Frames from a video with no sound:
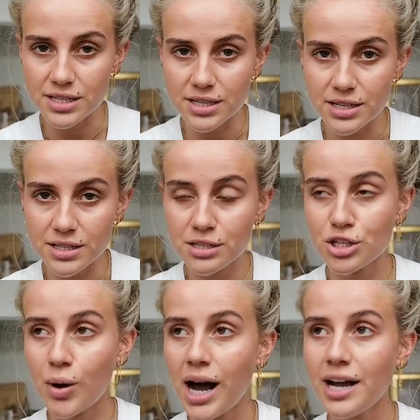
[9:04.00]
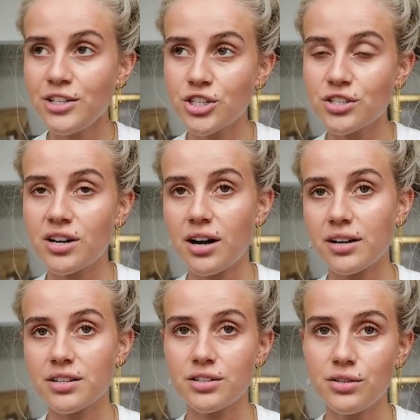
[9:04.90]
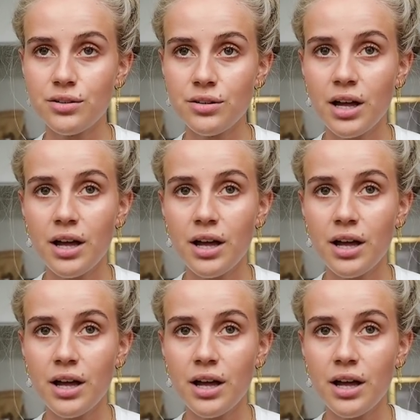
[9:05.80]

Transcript: is this? So I just got a tattoo